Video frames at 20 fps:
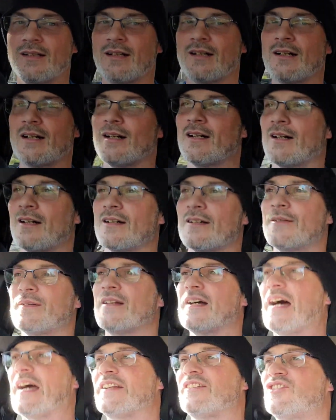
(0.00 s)
Uh,
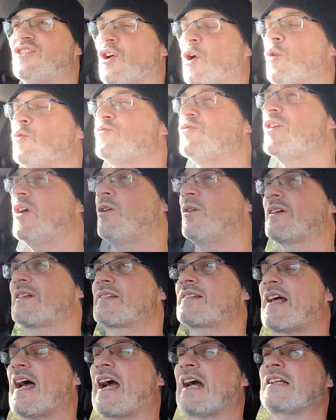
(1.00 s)
I don't know
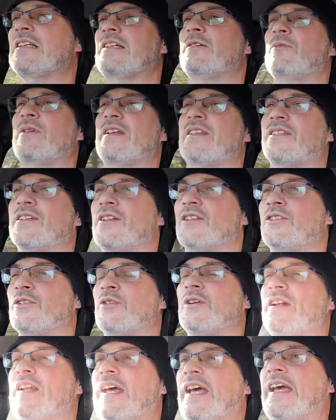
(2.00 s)
exactly what he's going to do
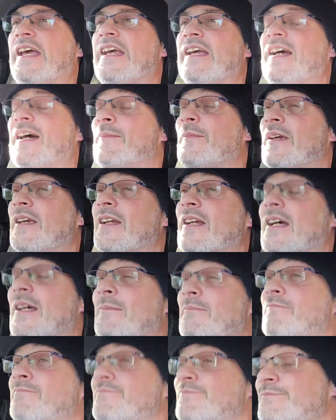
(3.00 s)
today. I mean,
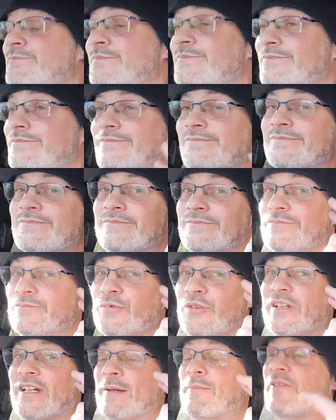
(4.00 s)
I'm
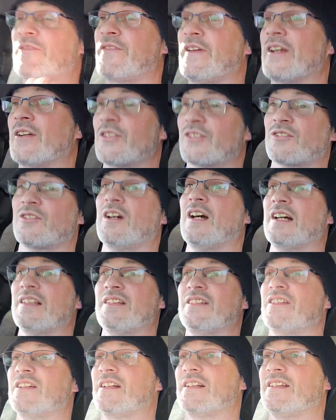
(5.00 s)
really got my fingers crossed
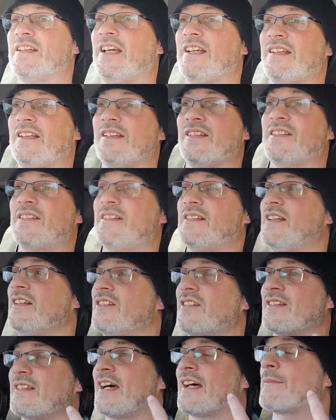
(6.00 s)
he's going to take these
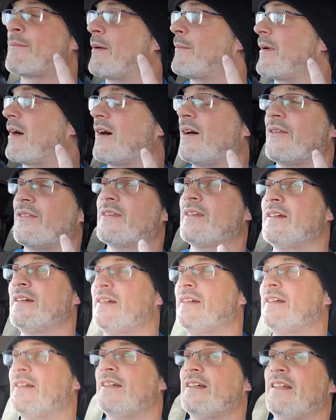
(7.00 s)
stitches out of my mouth
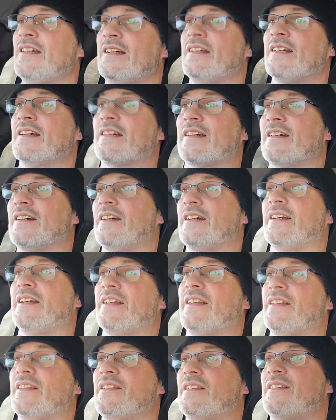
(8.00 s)

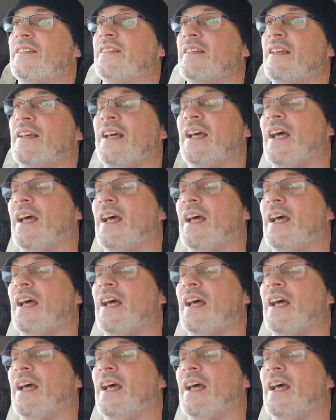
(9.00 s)
because